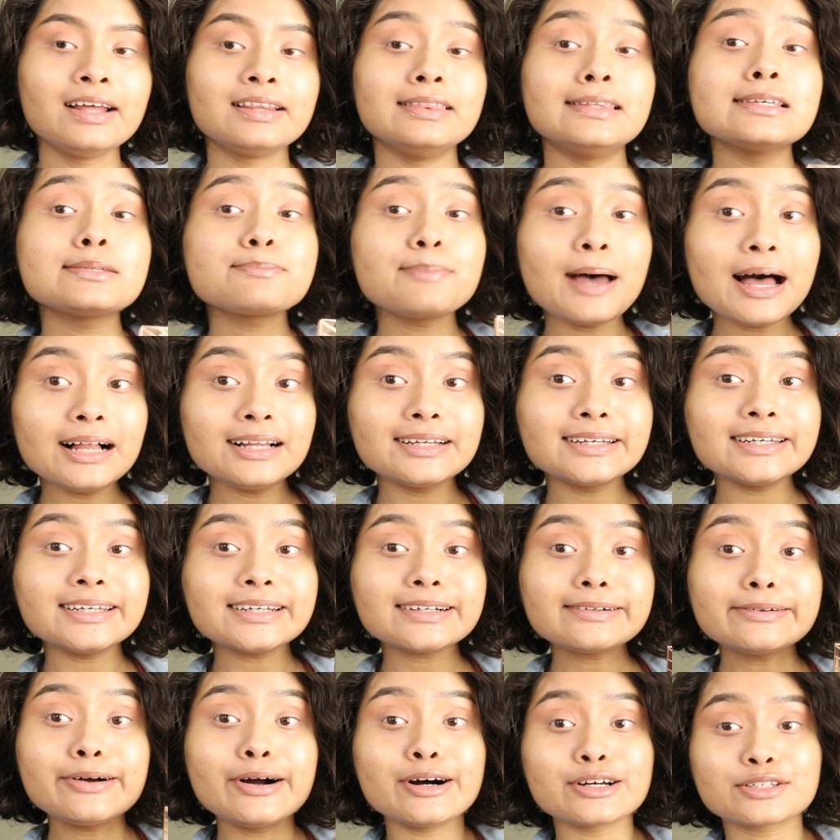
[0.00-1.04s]
This palette
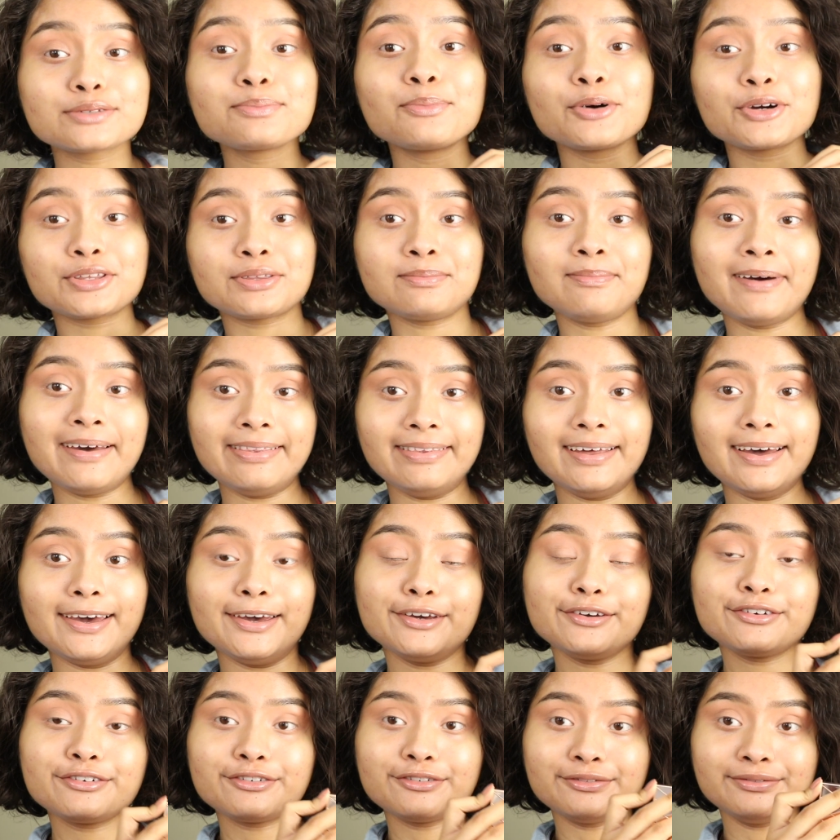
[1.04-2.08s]
costs more than my
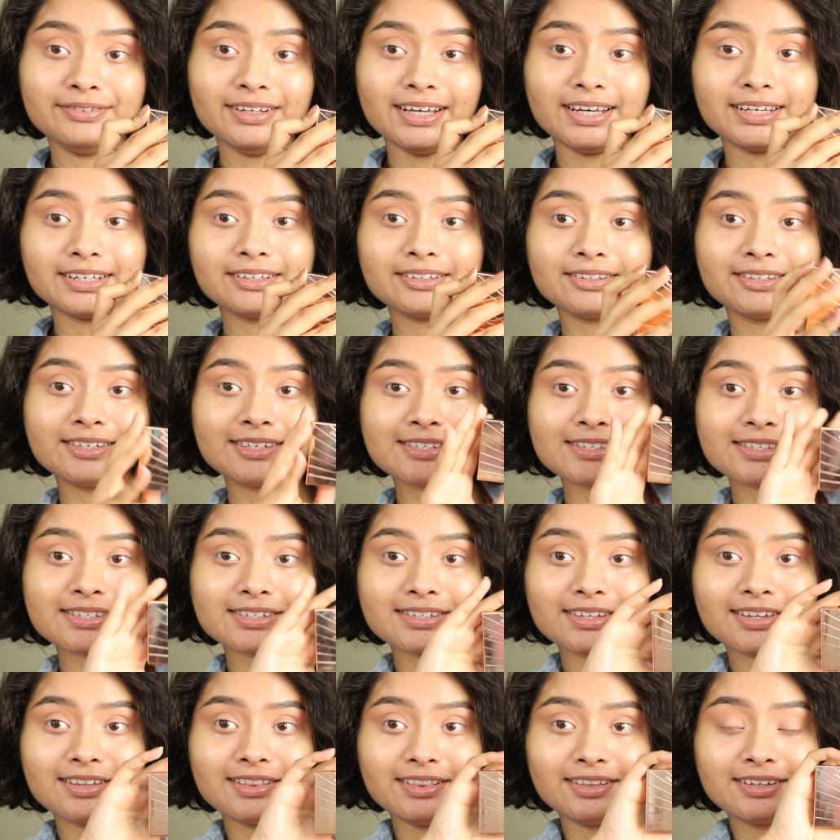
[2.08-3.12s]
life. Like, this
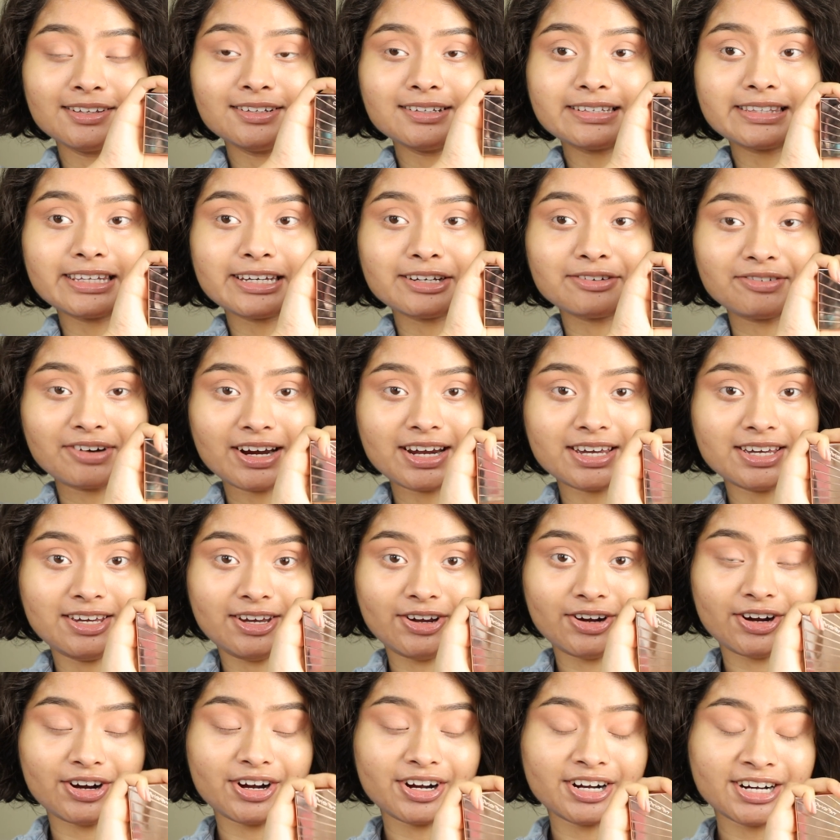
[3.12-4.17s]
little thing right
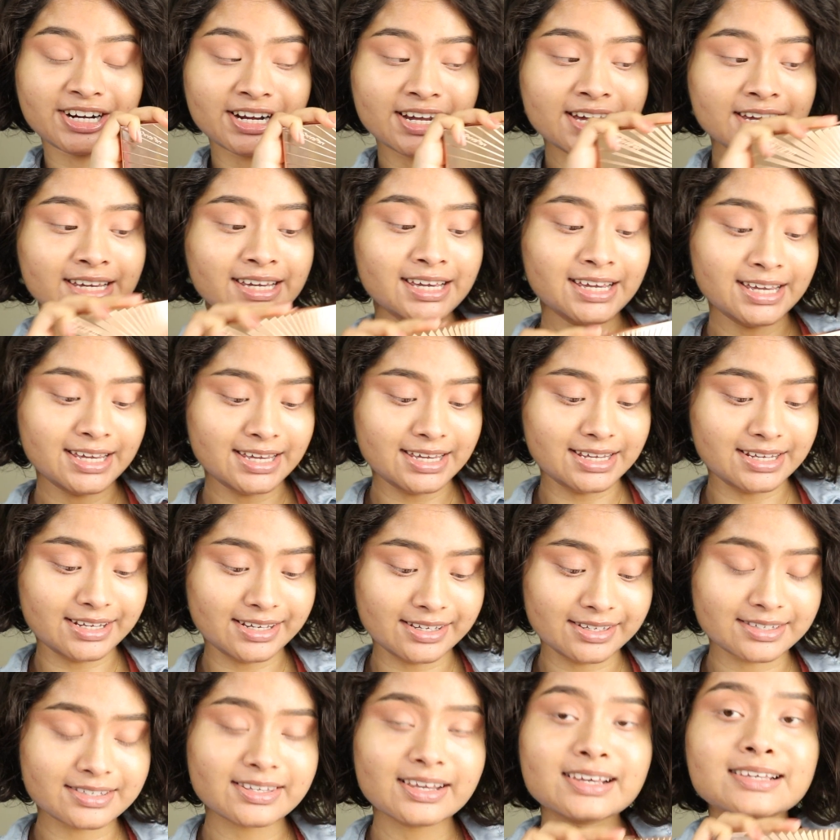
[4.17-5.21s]
here
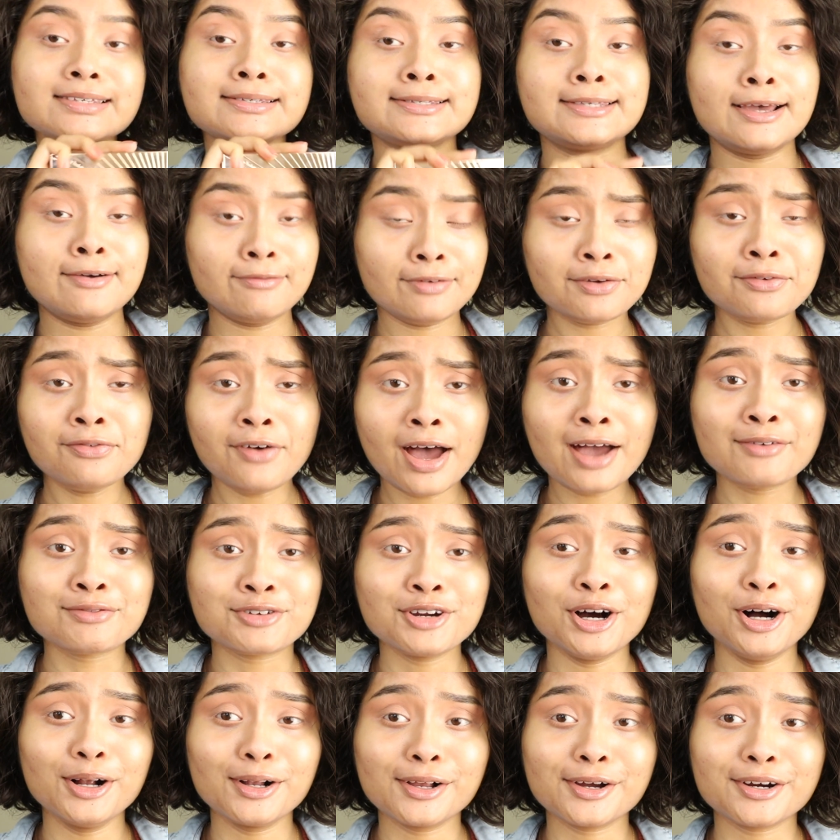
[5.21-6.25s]
is
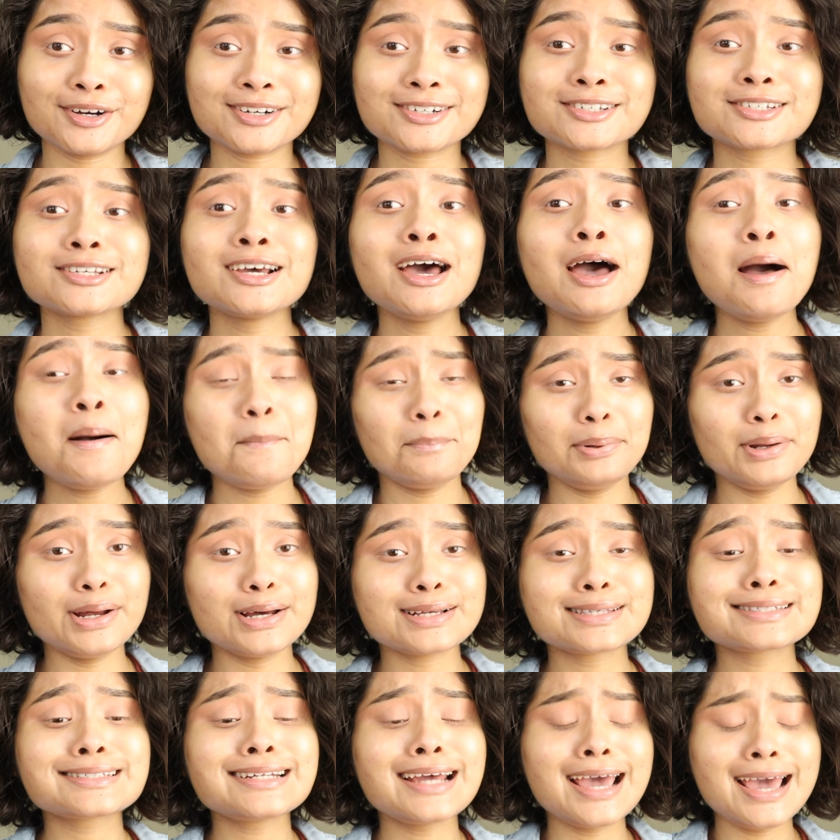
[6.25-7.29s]
$75
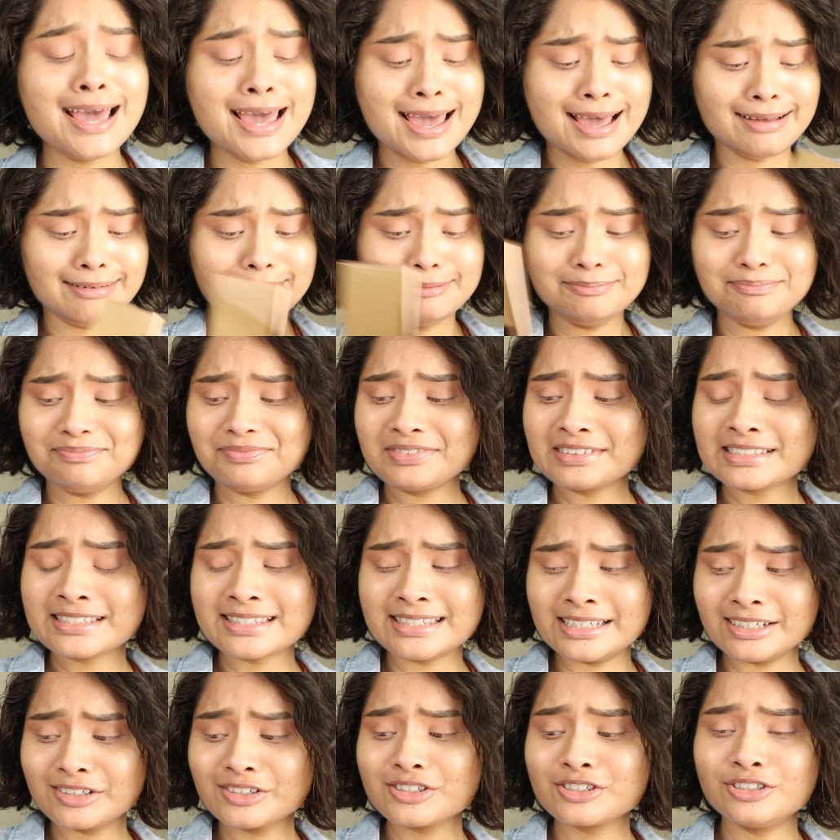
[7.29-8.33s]
plus
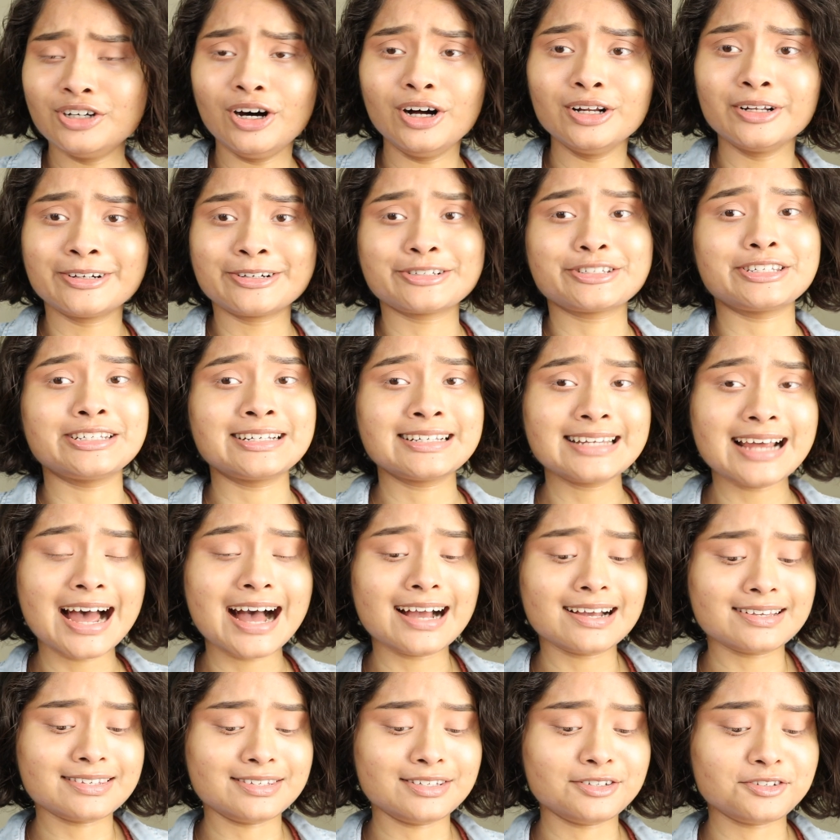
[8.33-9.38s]
$6 in
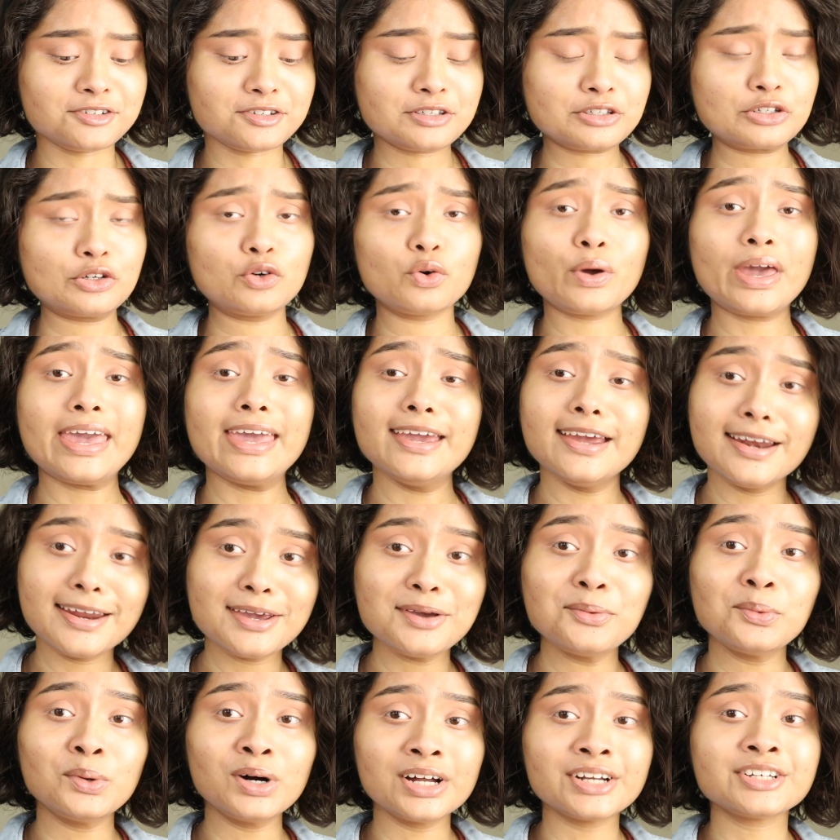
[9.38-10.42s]
taxes, so
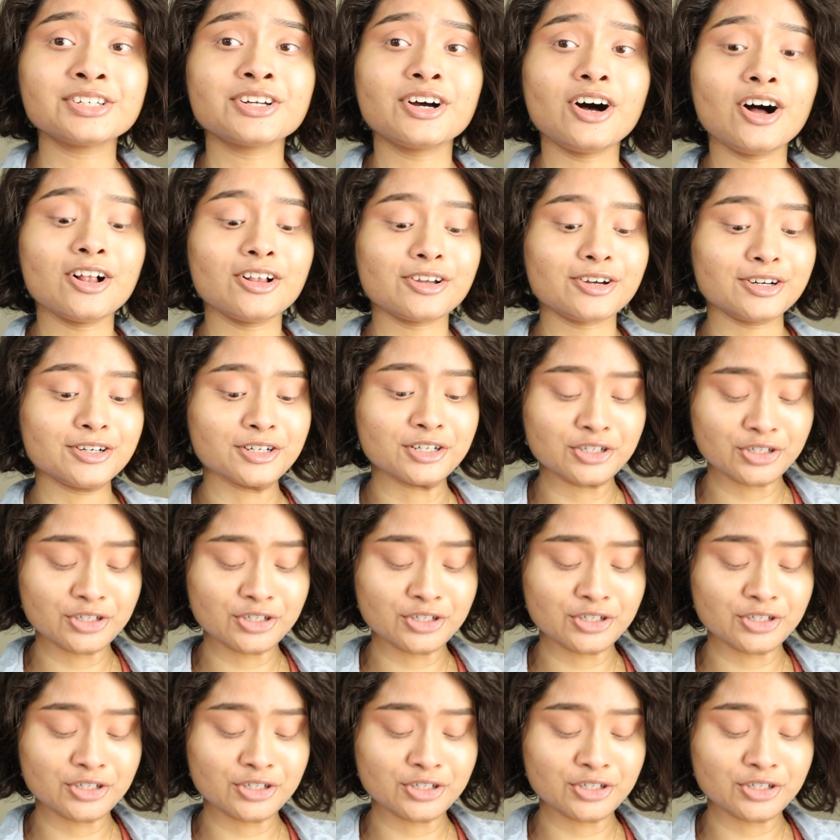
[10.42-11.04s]
$81.